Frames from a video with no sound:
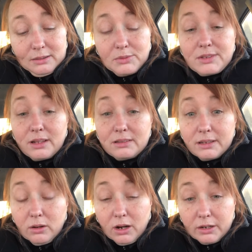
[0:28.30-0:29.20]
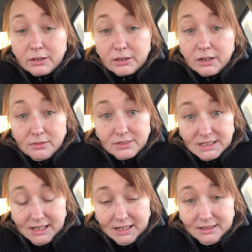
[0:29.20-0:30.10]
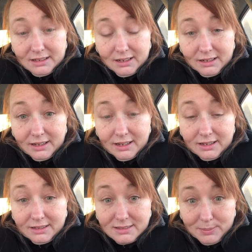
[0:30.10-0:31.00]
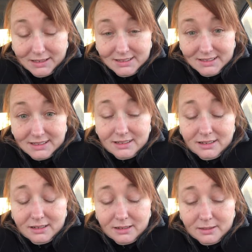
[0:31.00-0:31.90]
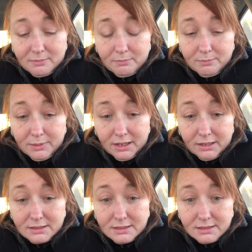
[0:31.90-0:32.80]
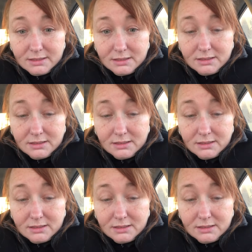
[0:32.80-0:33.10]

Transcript: it was a little harder of a day than I had expected, but